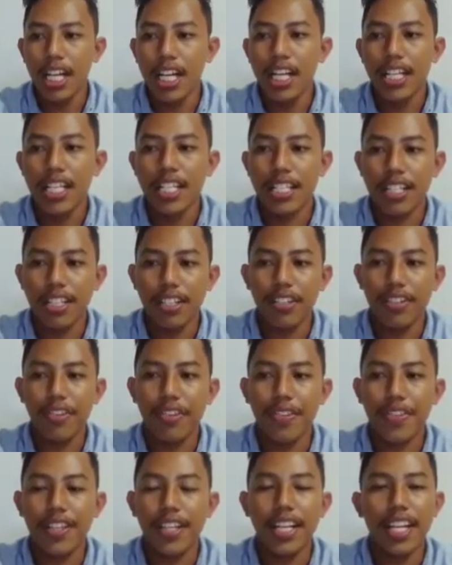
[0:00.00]
So
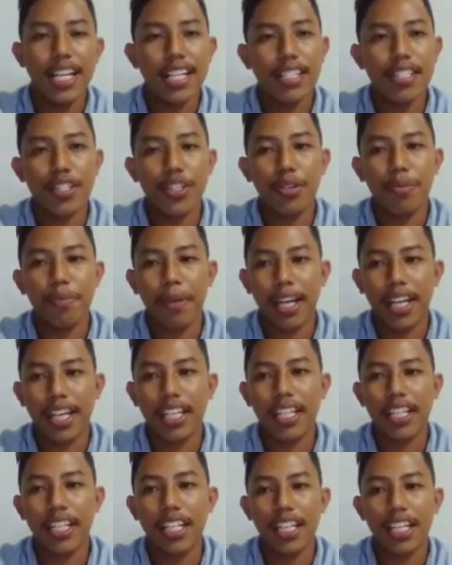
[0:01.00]
the last
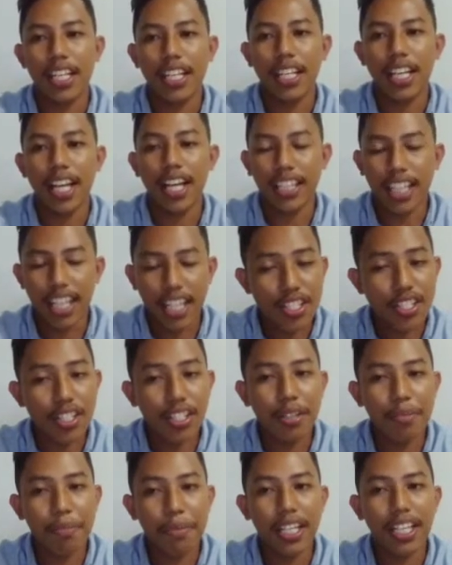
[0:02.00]
domain,
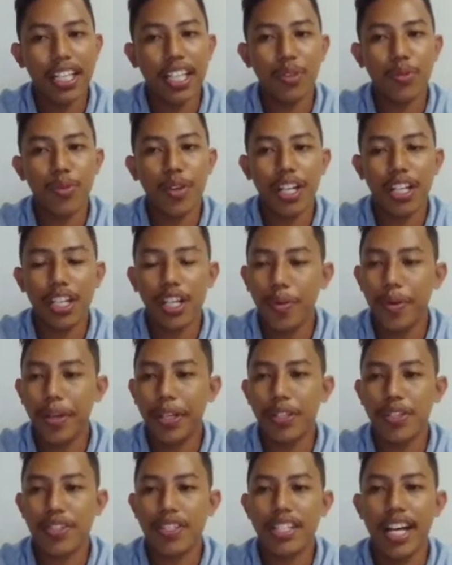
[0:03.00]
taxonomy, that we are going
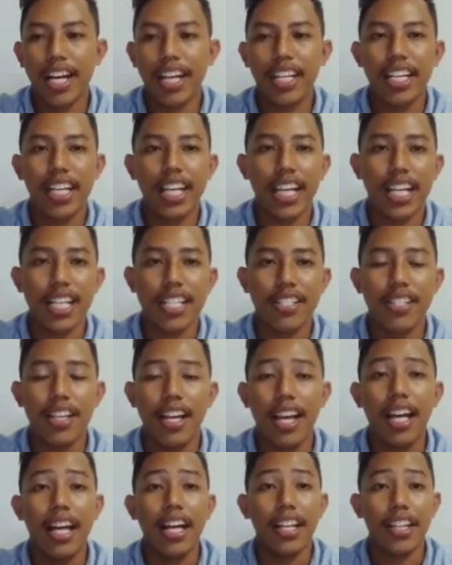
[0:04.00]
to study is
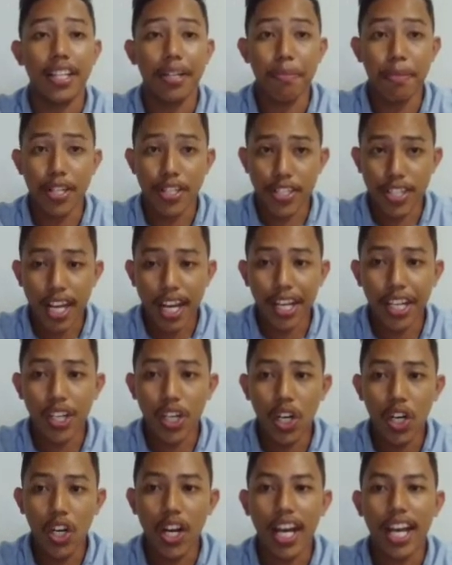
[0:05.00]
the
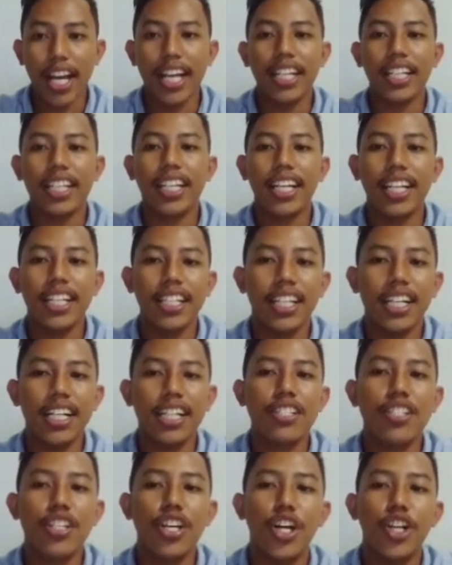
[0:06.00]
Marzano and
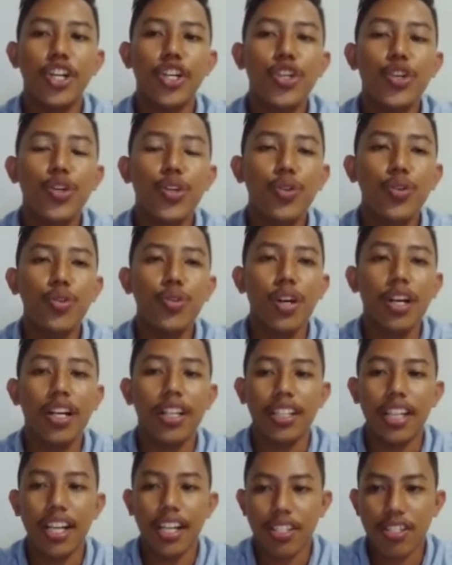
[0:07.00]
Kendall's new
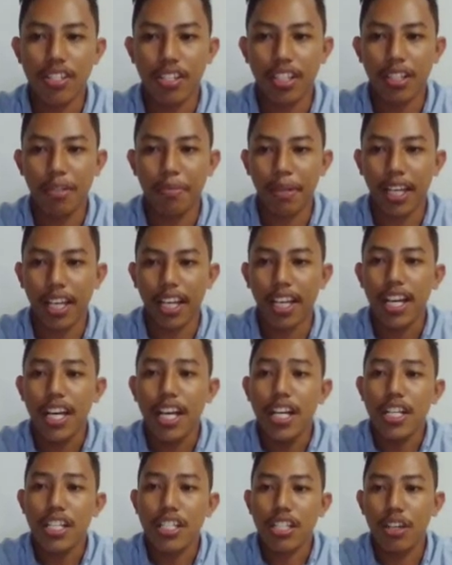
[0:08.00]
taxonomy.
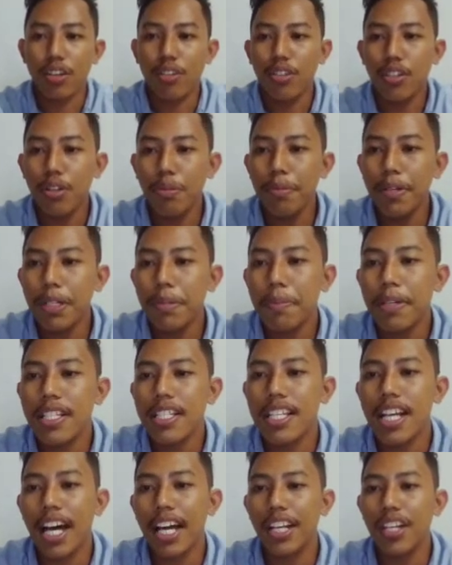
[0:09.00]
So Robert
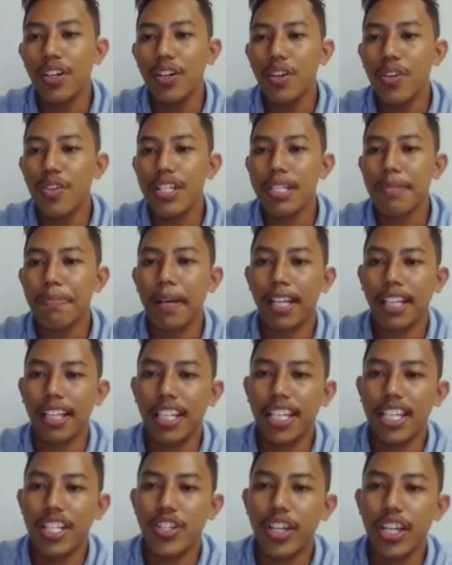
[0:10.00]
Manzano, respected
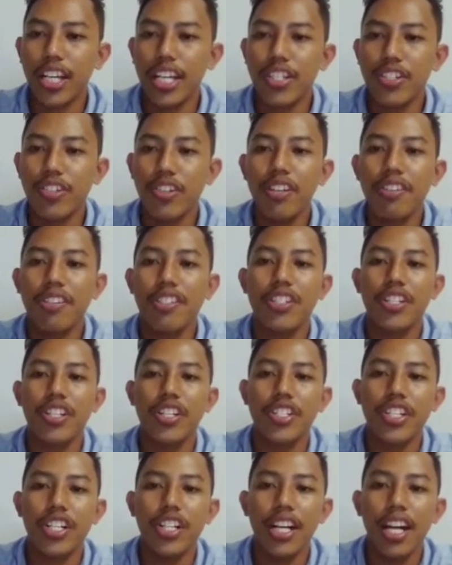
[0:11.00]
educational
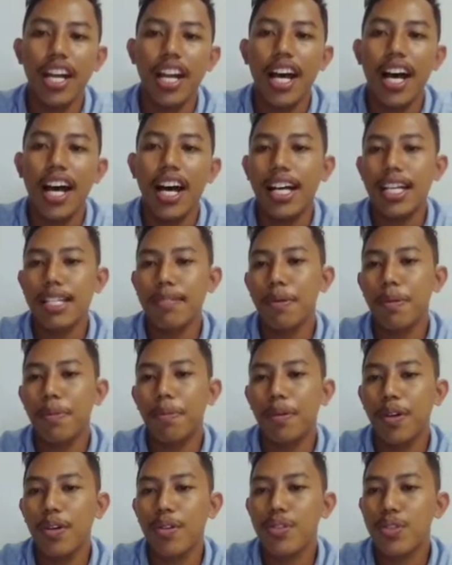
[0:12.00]
researcher, has
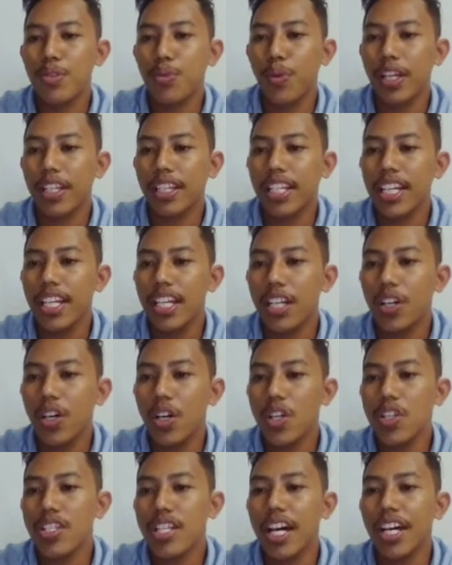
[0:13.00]
proposed what he
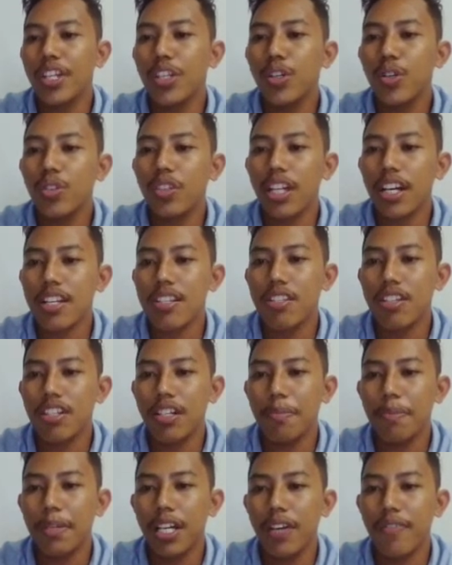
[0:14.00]
calls a new
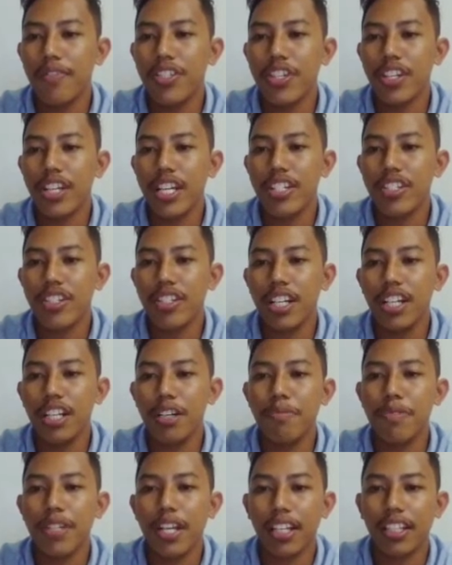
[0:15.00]
taxonomy of educational
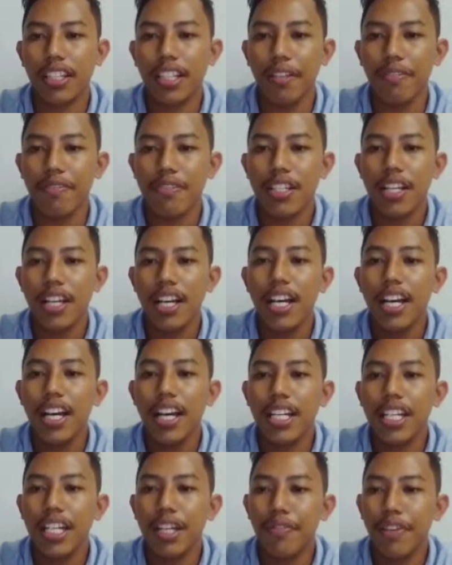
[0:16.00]
objectives,
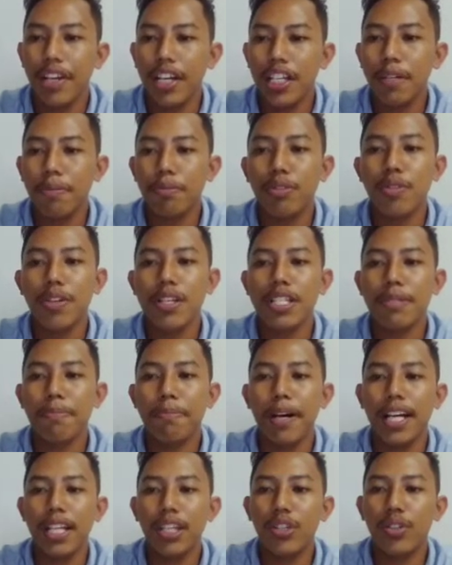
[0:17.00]
developed to
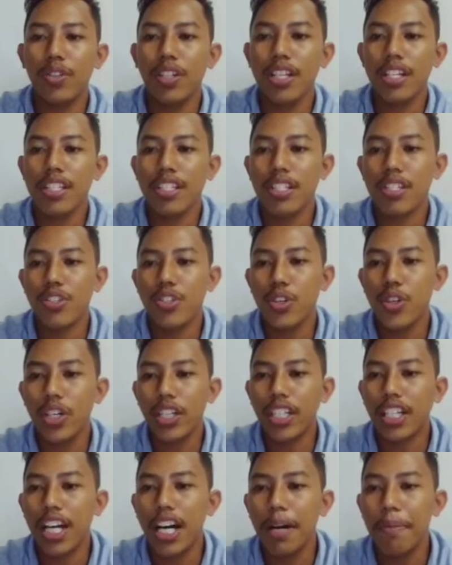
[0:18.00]
respond to the
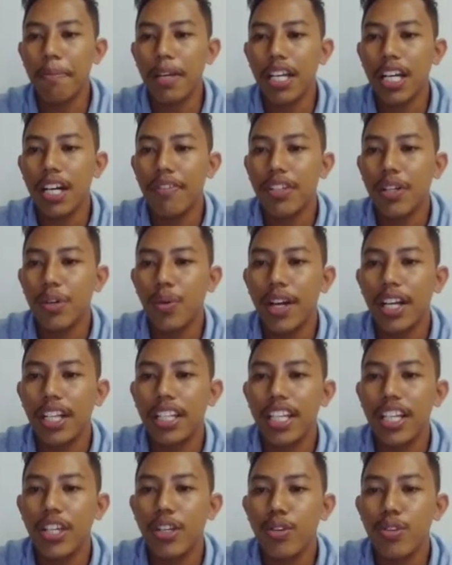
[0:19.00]
shortcoming of the widely
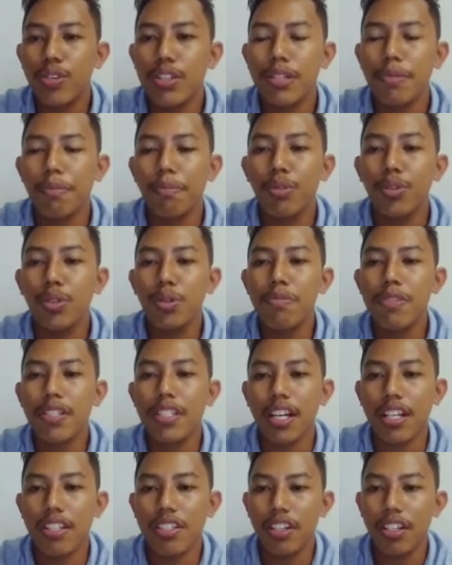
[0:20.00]
used Bloom's
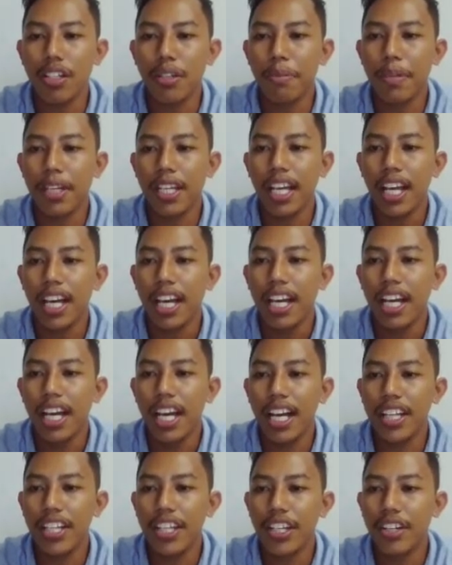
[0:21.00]
taxonomy
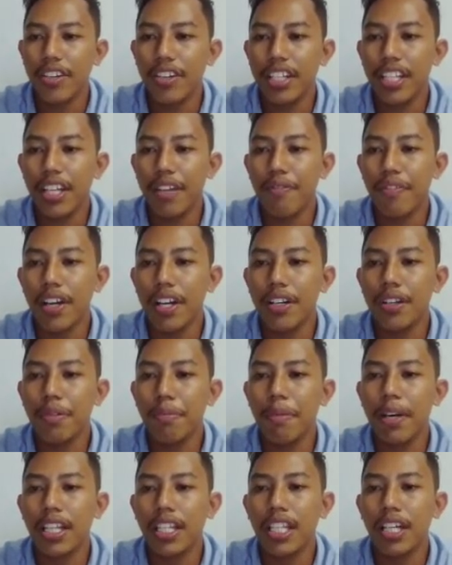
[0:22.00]
and the current
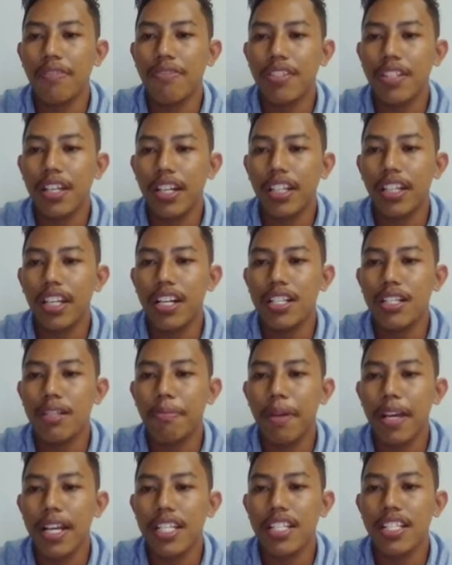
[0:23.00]
environment of
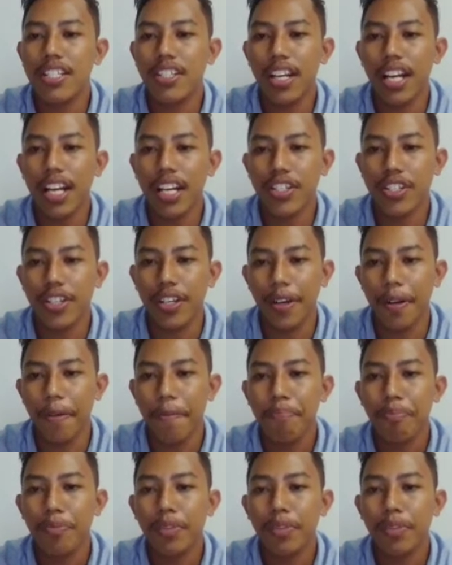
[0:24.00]
standards-based instruction.